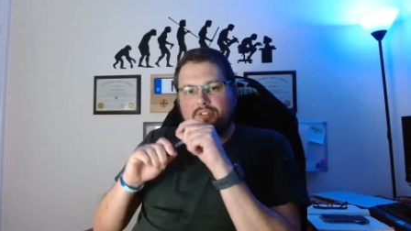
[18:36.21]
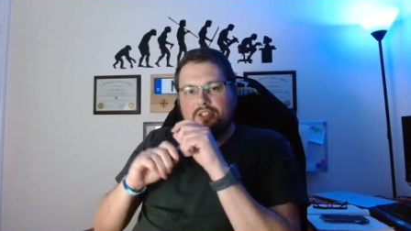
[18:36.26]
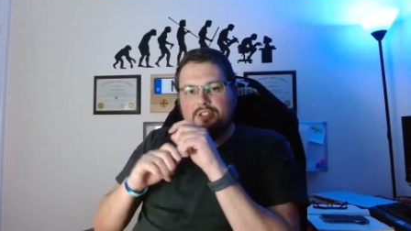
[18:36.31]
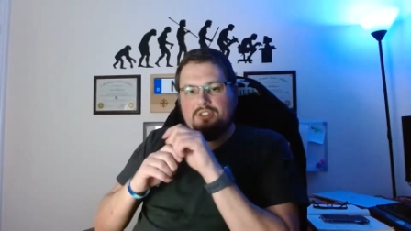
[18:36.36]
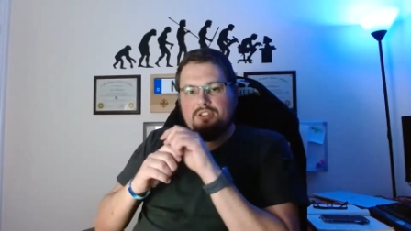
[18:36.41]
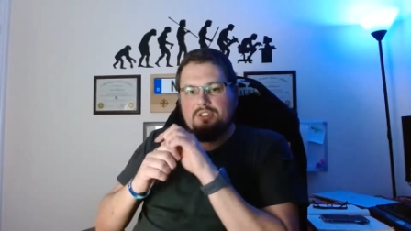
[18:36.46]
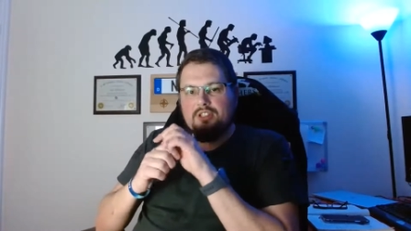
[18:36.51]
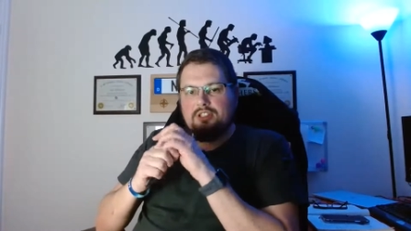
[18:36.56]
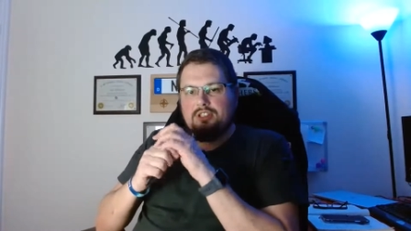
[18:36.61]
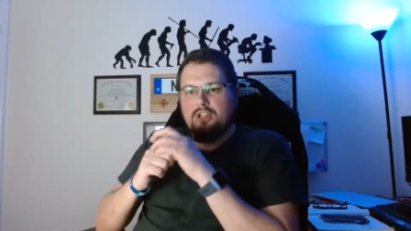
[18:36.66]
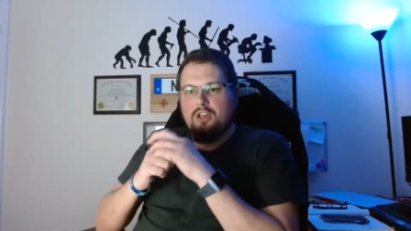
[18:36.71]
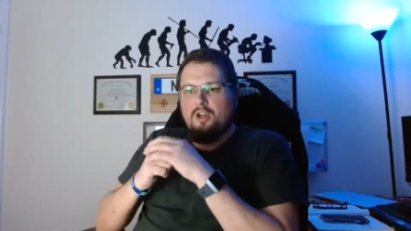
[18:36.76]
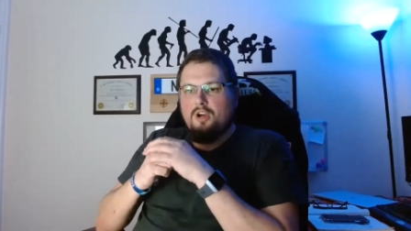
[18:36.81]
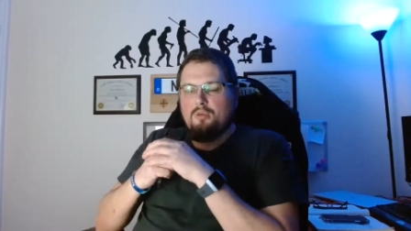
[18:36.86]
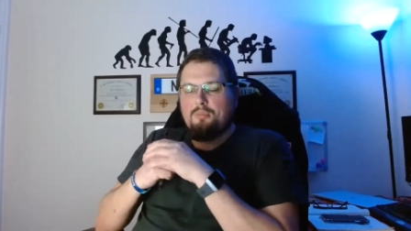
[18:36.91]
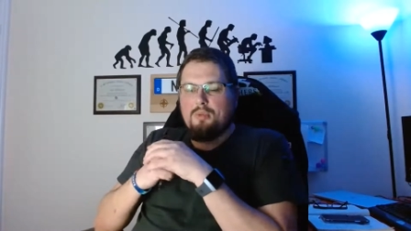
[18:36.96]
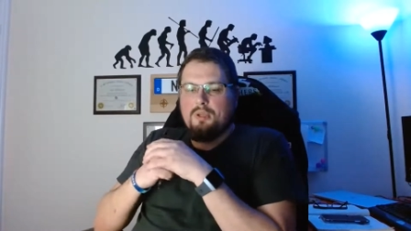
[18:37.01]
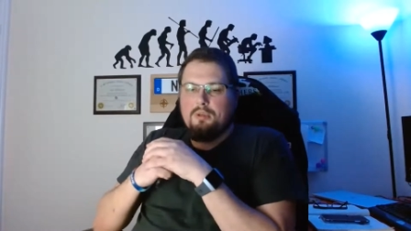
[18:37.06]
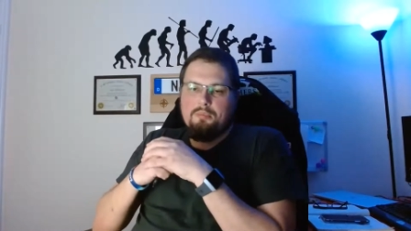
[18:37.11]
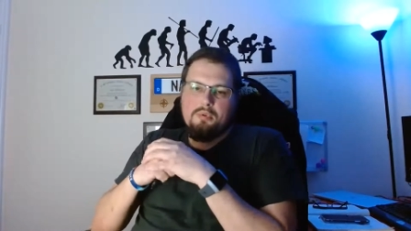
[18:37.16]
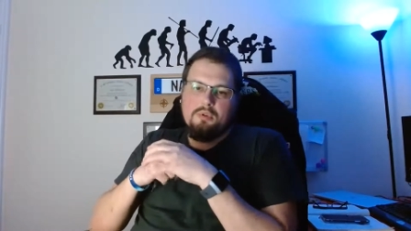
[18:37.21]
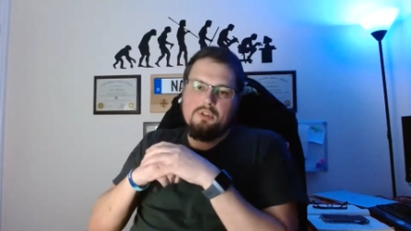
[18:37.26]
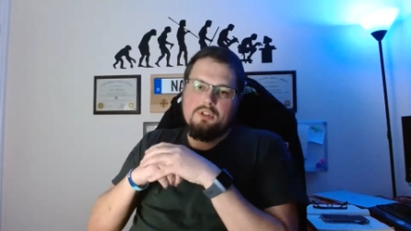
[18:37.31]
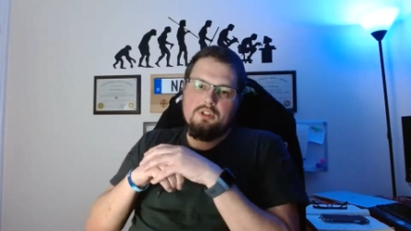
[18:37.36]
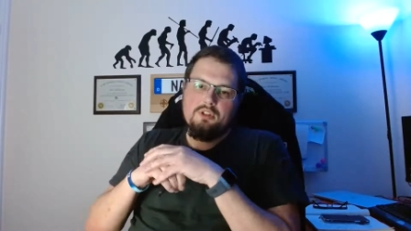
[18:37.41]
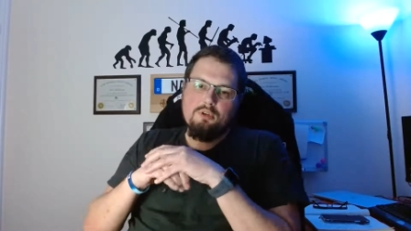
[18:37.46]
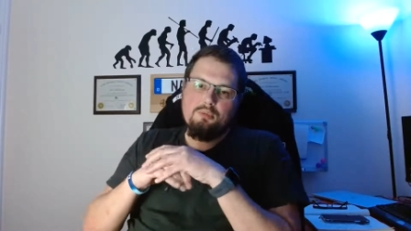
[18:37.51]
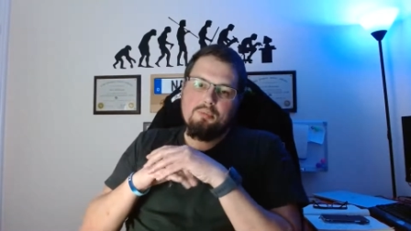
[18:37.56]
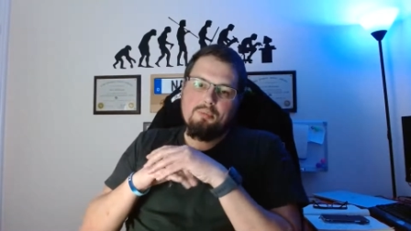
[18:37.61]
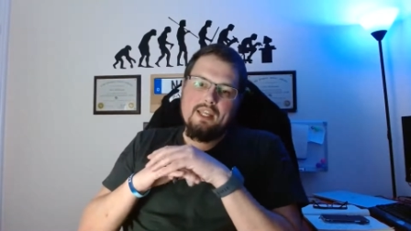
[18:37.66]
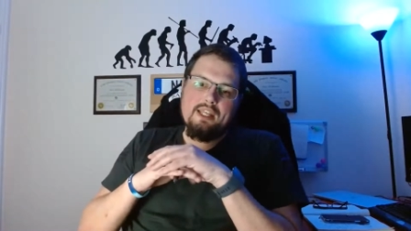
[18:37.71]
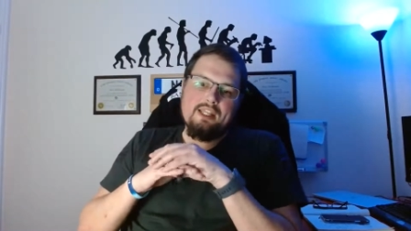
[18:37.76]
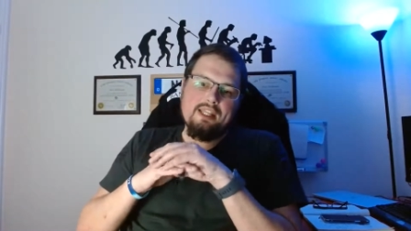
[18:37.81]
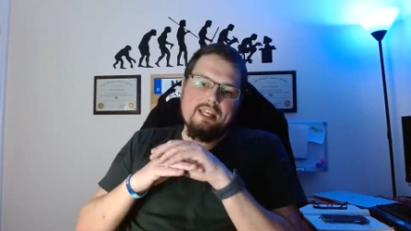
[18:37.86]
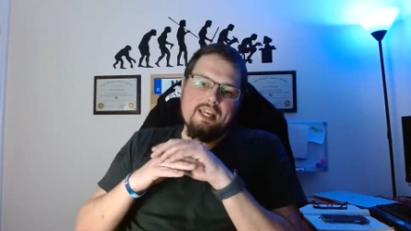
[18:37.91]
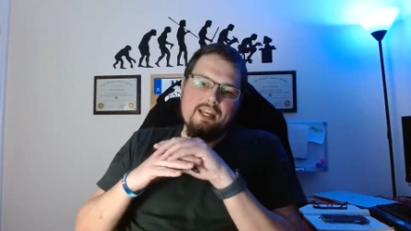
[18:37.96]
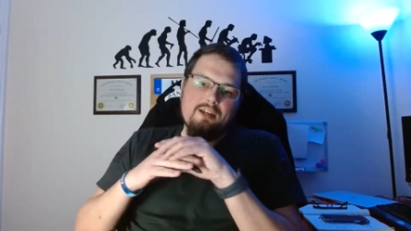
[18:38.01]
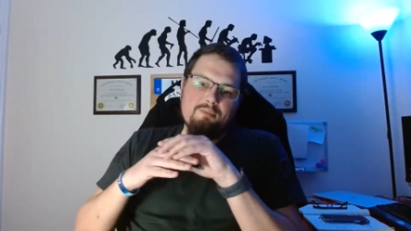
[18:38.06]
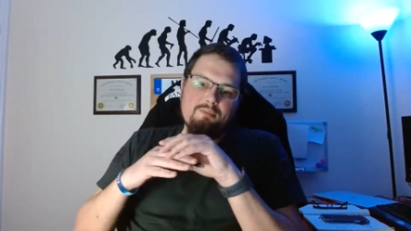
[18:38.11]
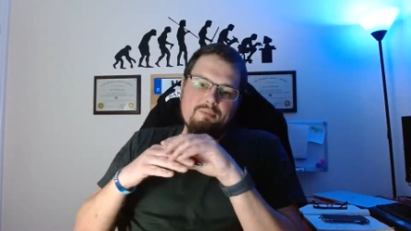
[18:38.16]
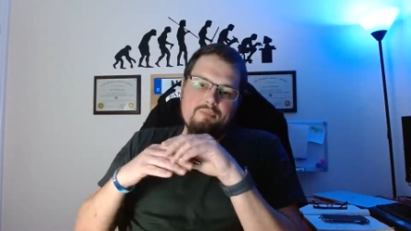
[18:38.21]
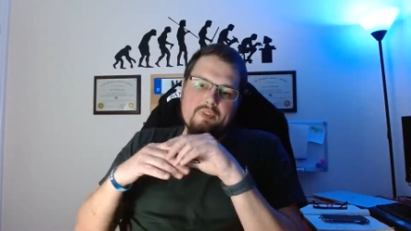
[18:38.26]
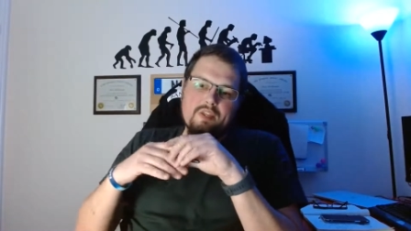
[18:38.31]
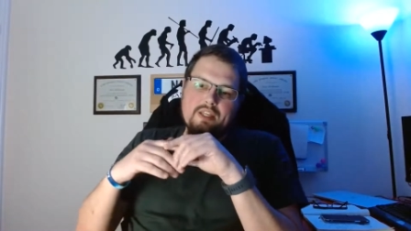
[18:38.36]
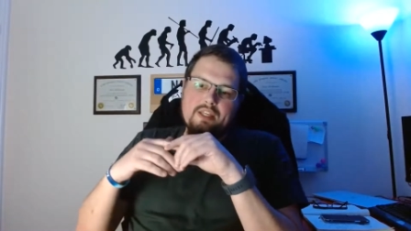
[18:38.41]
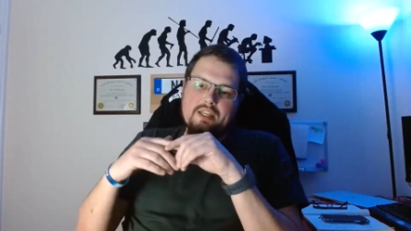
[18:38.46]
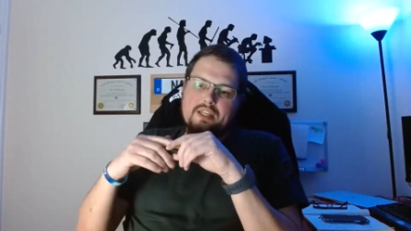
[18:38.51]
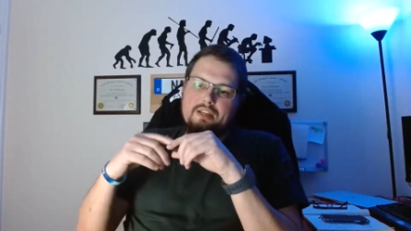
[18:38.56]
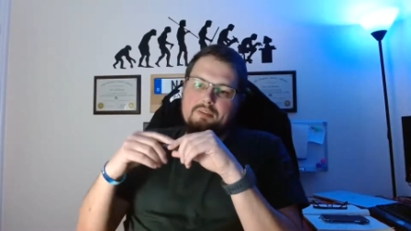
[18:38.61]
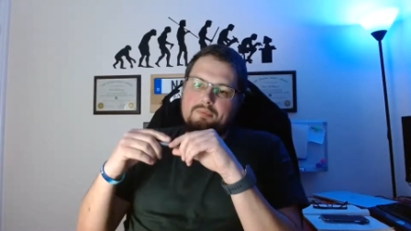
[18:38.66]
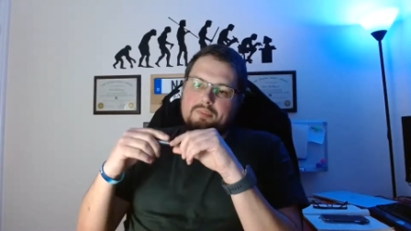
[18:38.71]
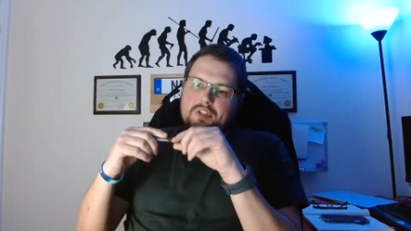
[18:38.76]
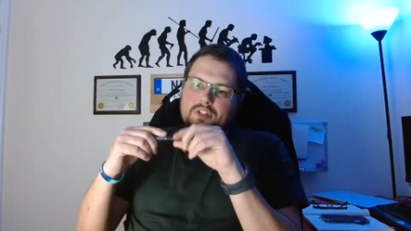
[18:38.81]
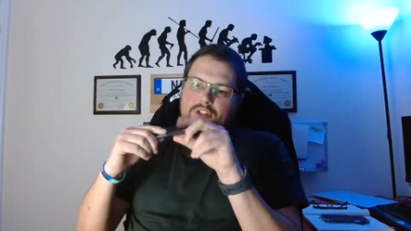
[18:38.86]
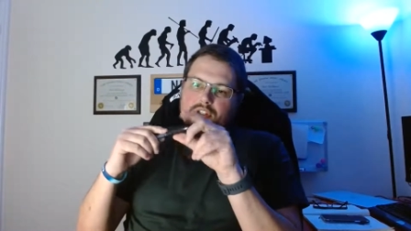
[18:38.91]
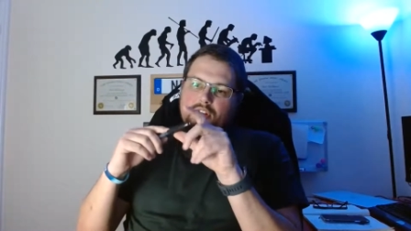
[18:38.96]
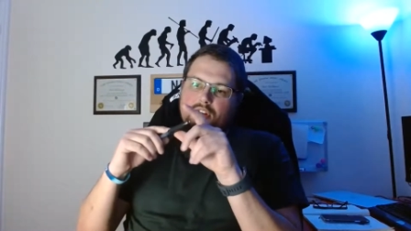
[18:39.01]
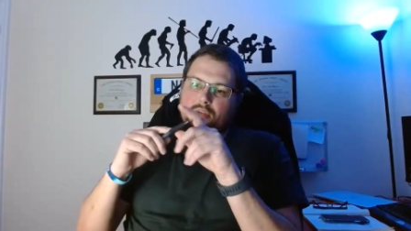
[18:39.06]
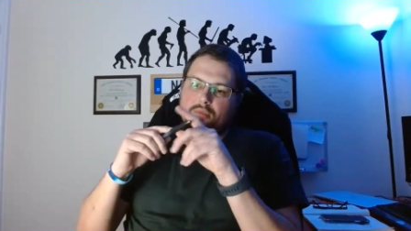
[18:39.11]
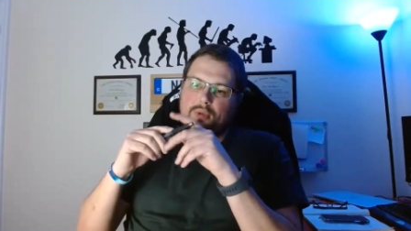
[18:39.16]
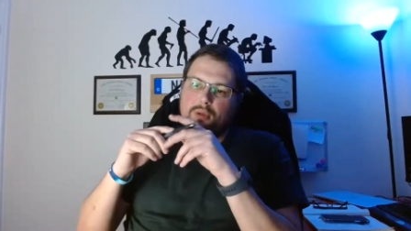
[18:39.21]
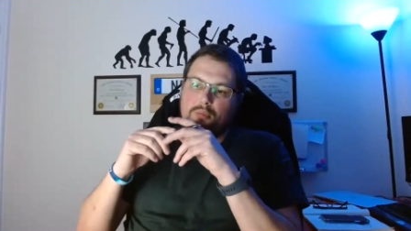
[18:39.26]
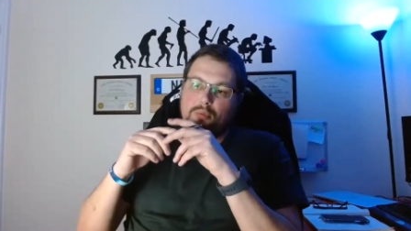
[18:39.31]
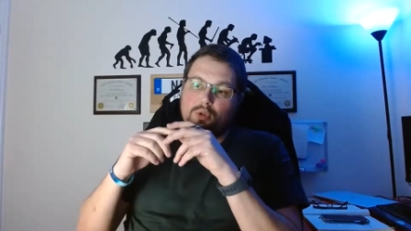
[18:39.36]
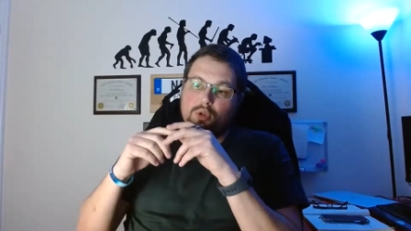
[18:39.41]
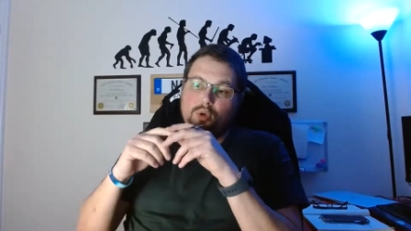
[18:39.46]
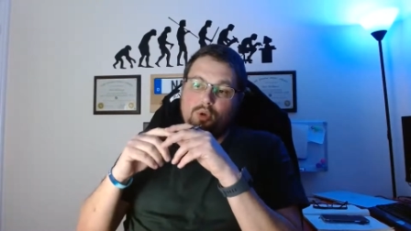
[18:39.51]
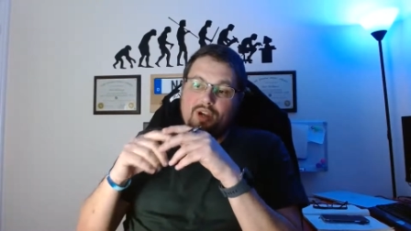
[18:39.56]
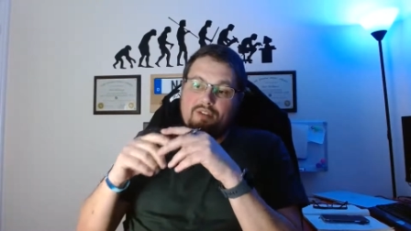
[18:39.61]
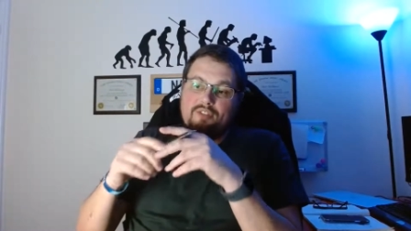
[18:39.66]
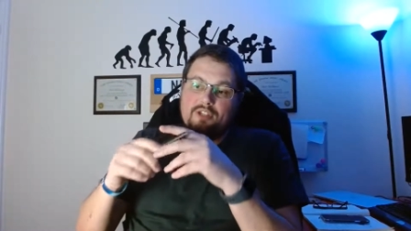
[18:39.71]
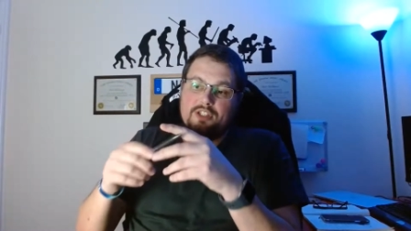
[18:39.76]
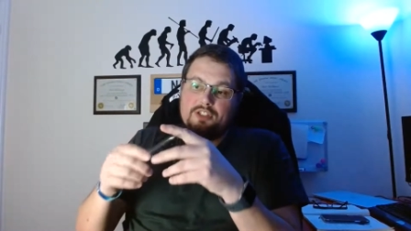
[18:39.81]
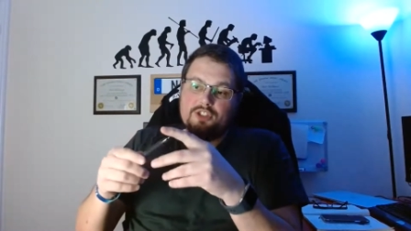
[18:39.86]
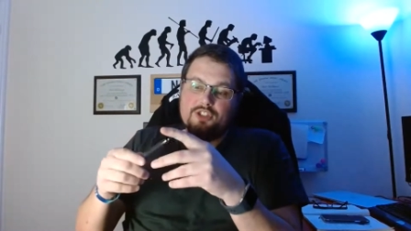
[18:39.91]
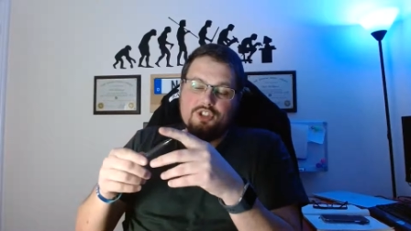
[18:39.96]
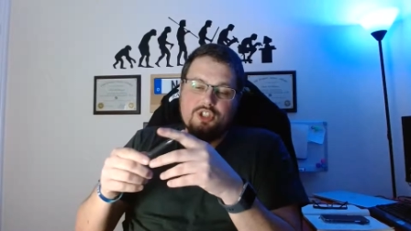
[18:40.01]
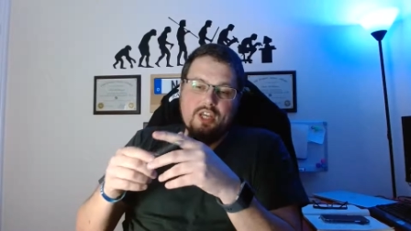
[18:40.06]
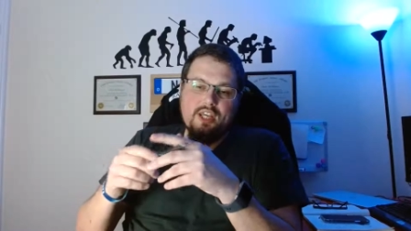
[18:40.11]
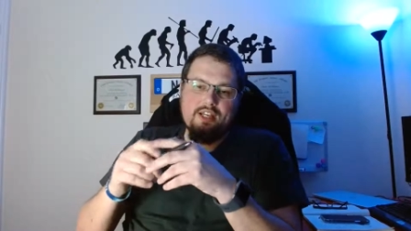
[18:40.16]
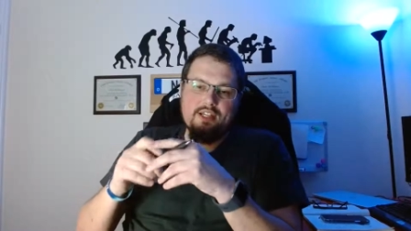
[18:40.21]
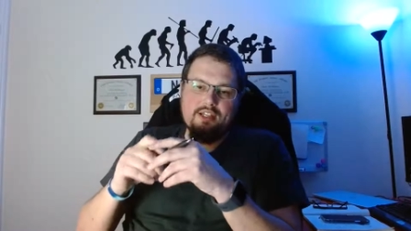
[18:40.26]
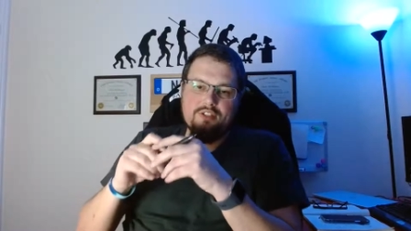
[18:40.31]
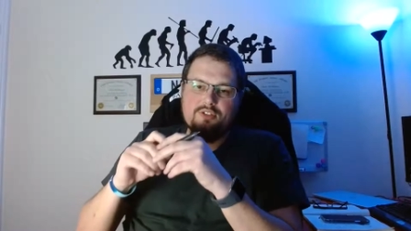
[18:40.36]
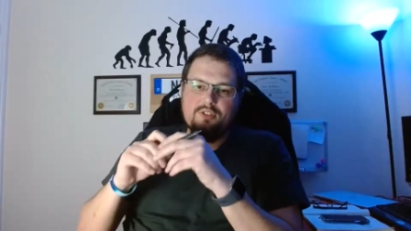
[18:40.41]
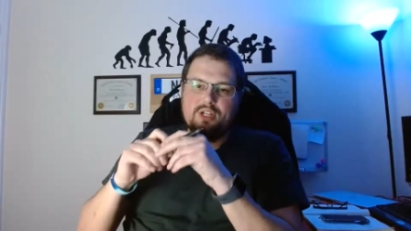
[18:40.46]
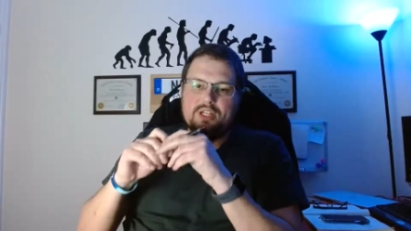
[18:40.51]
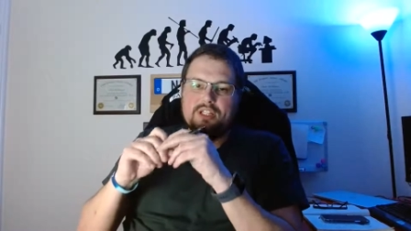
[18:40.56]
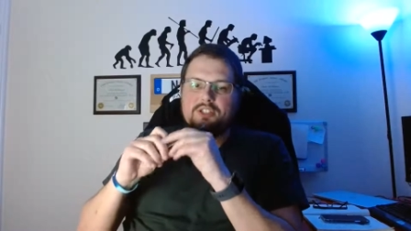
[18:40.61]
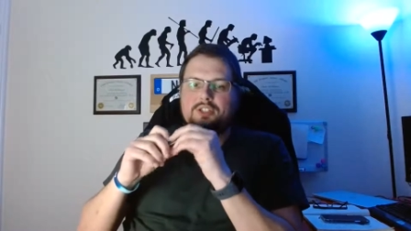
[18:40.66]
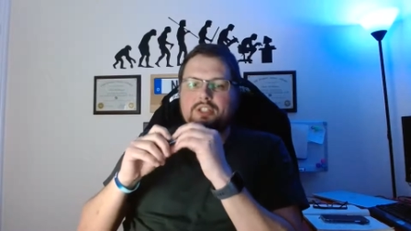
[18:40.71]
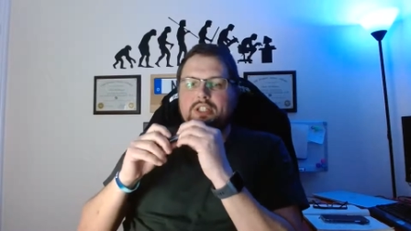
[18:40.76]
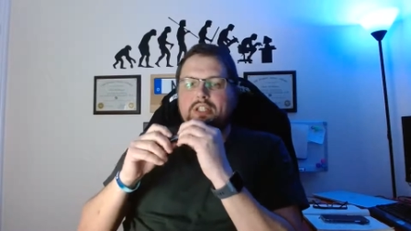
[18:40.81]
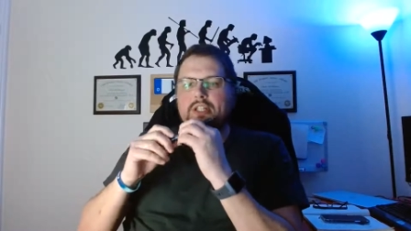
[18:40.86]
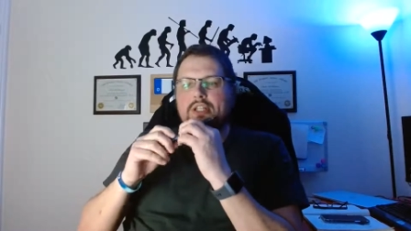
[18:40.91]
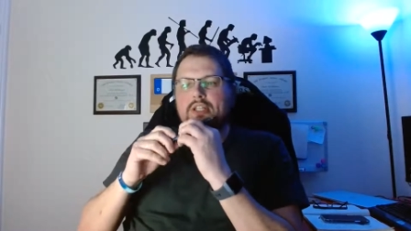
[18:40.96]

There's a lot of people who play the game, and there's a lot of people who have it as a shared interest.